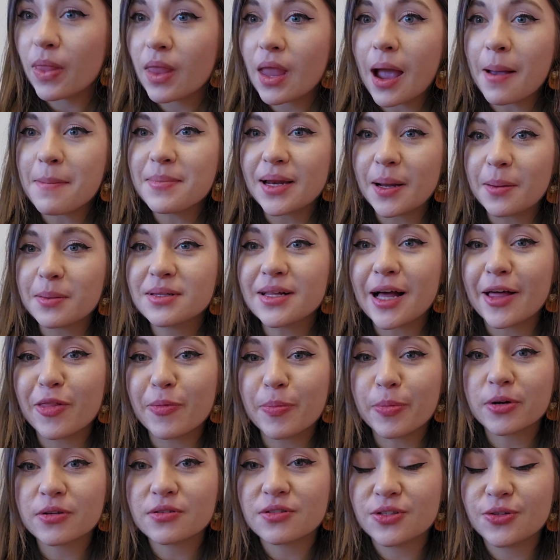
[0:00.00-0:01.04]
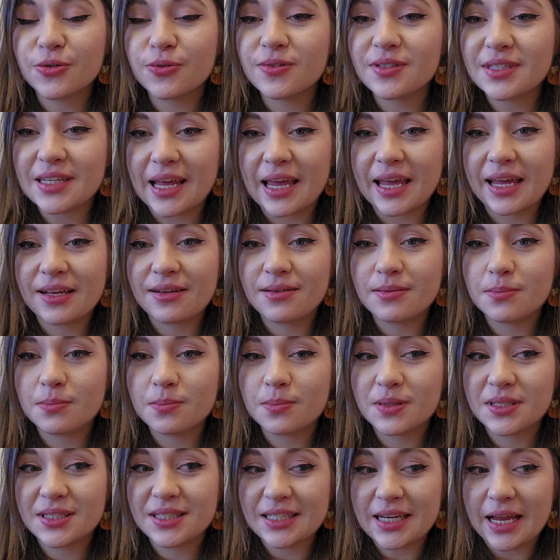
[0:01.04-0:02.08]
I mean, I'm glad the person who stayed,
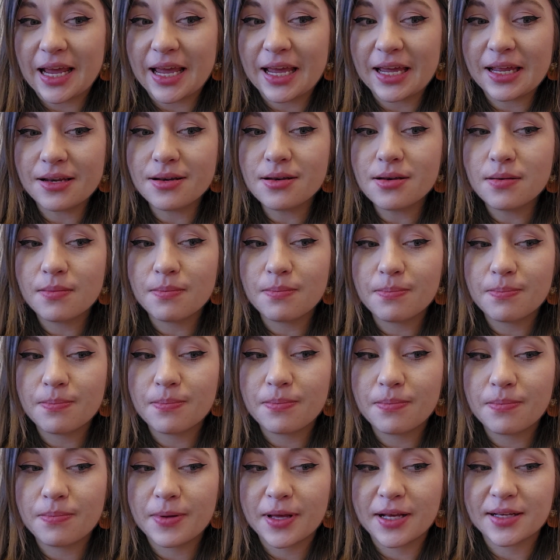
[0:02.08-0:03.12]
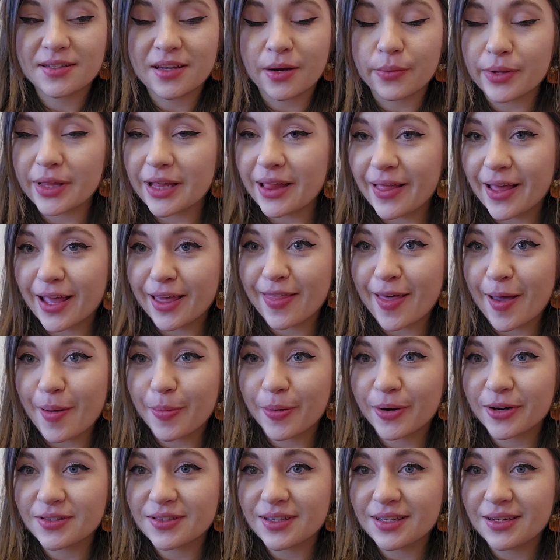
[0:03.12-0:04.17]
because I really like that
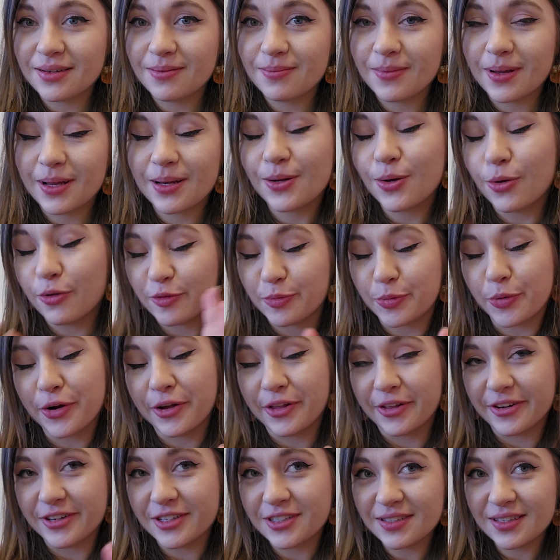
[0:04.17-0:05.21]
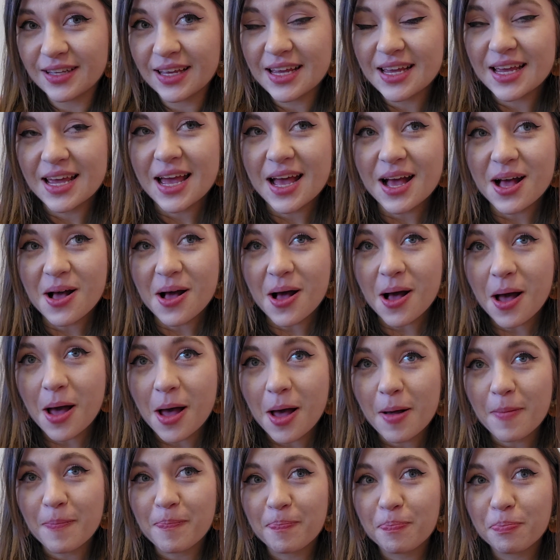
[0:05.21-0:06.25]
person. No spoilers.
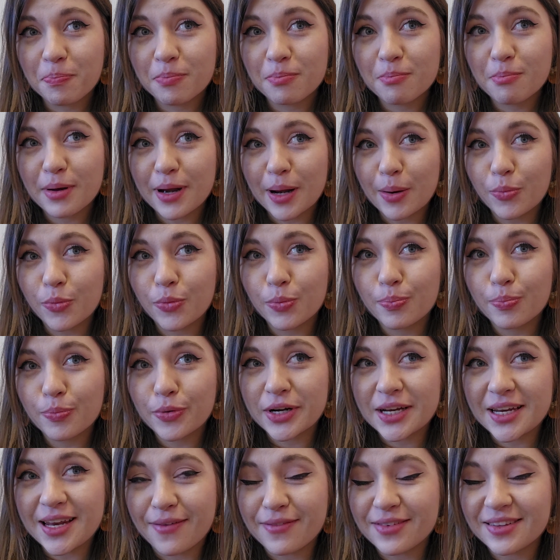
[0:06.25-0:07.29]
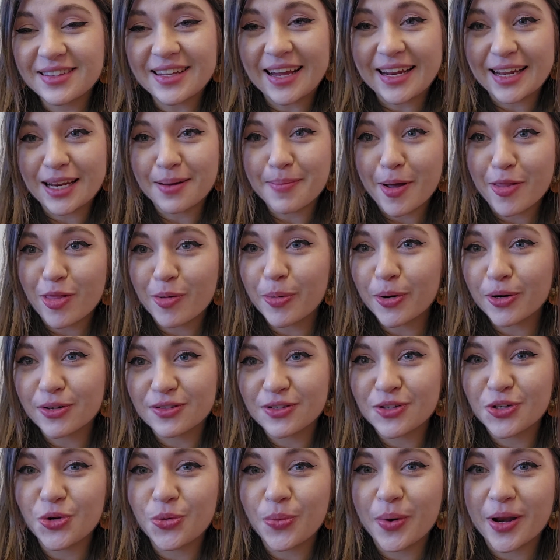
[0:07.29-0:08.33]
But I'm pretty devastated about the
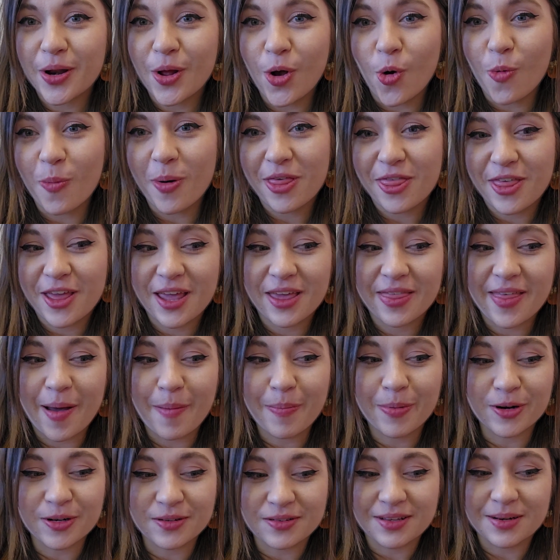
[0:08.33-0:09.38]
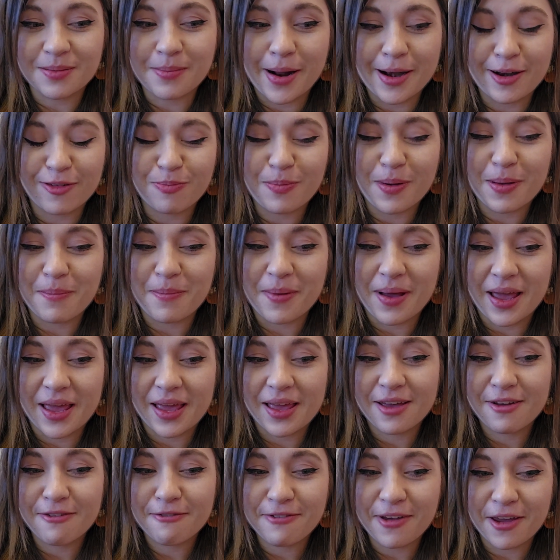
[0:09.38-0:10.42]
person who went home. I think that person might have been my
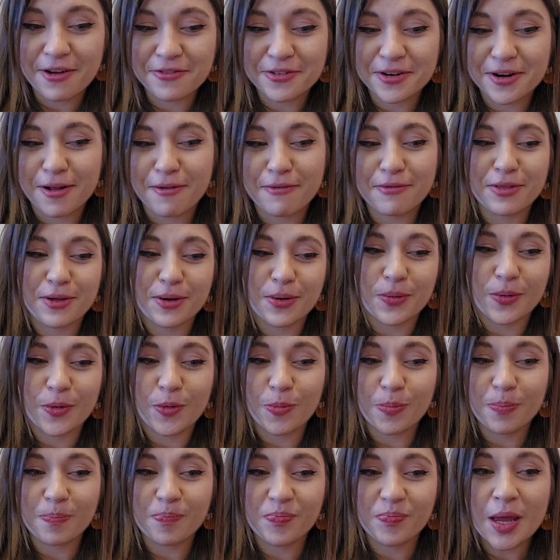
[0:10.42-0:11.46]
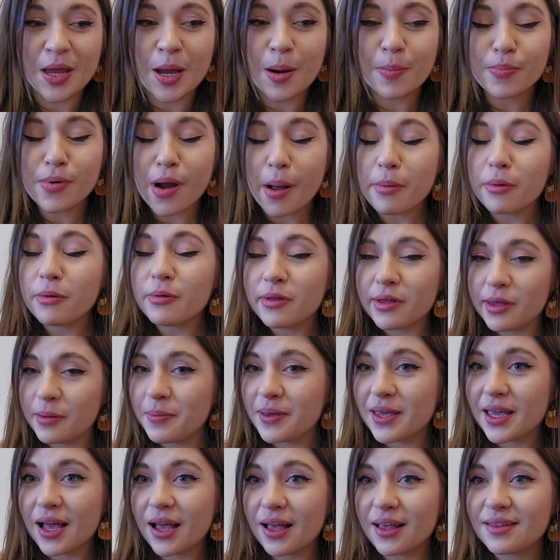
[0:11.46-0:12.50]
favorite of the group. Probably
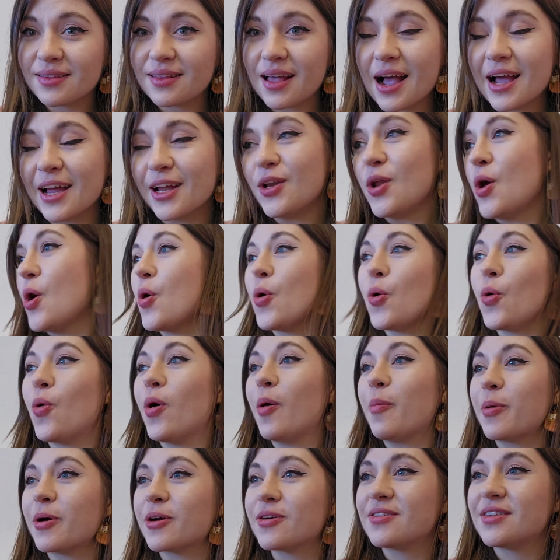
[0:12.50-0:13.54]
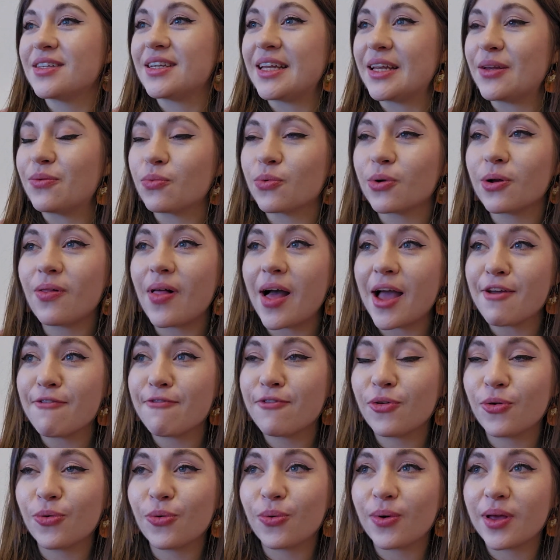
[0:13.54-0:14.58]
because I know a person in real
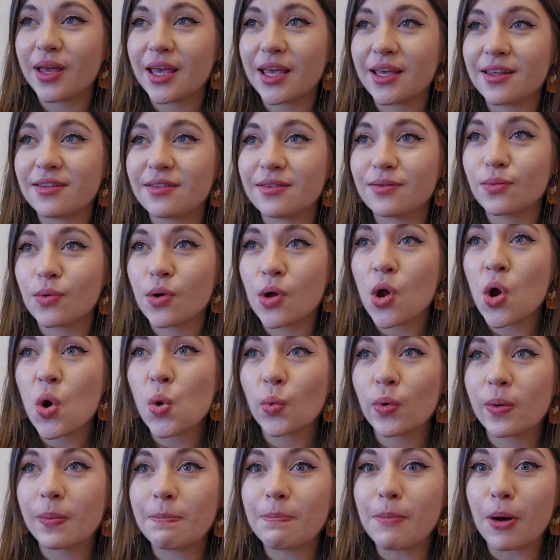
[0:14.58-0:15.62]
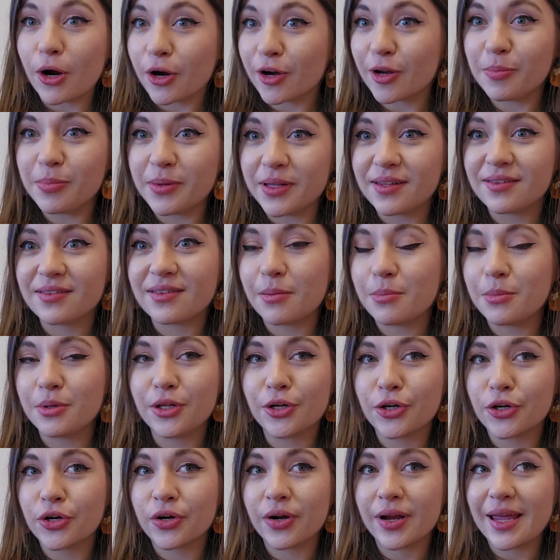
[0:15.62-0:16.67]
life who is remarkably
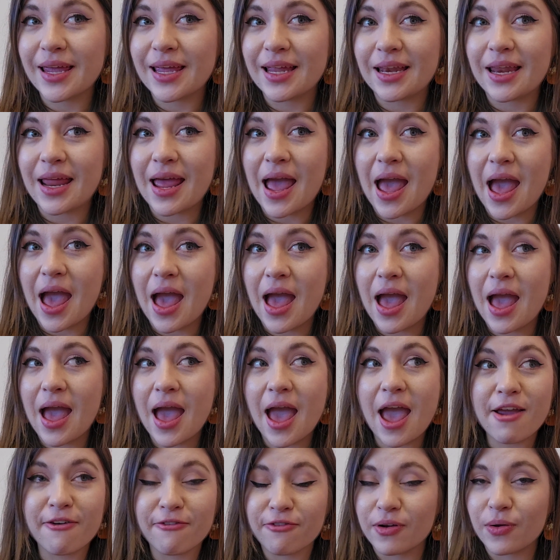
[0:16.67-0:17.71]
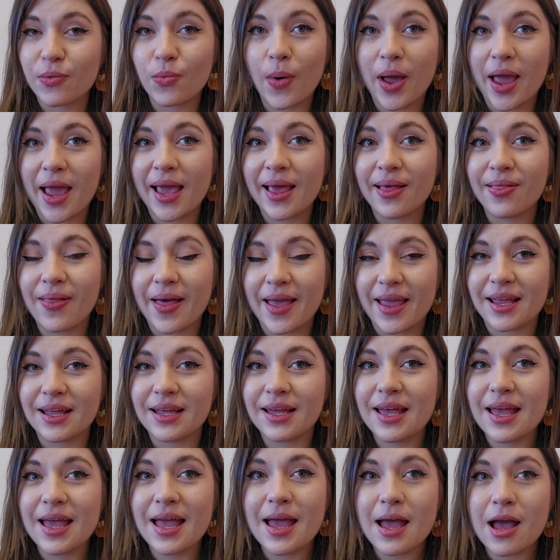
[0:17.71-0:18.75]
similar in every way, like
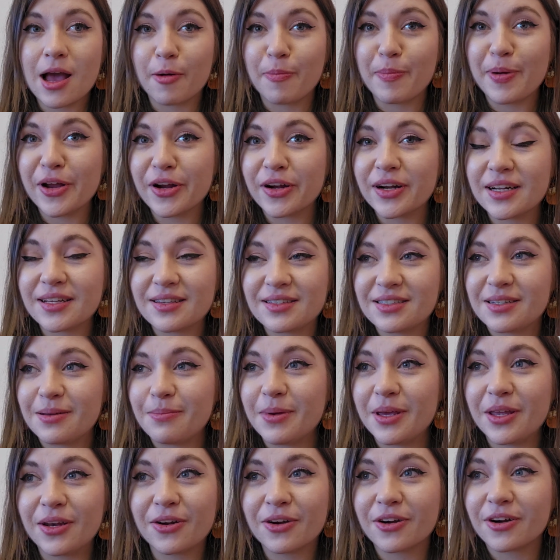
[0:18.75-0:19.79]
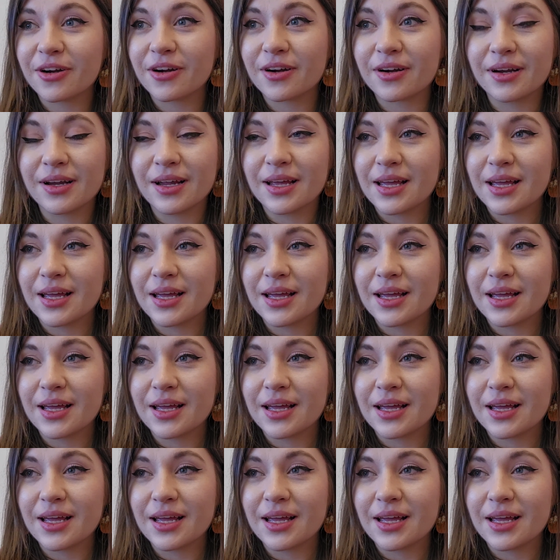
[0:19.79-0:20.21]
appearance, demeanor,